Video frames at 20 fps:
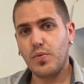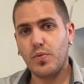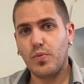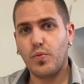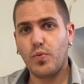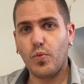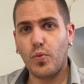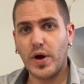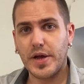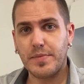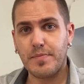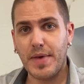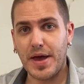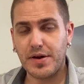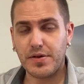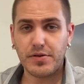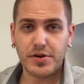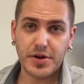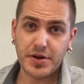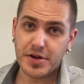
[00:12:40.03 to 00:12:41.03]
What
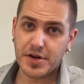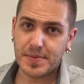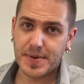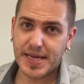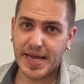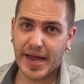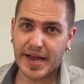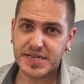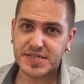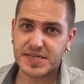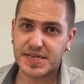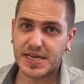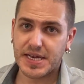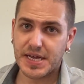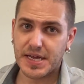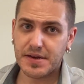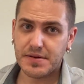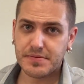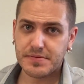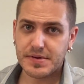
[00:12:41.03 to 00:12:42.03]
metal are you gonna be casting it
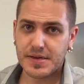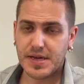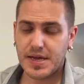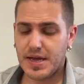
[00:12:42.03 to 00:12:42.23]
in?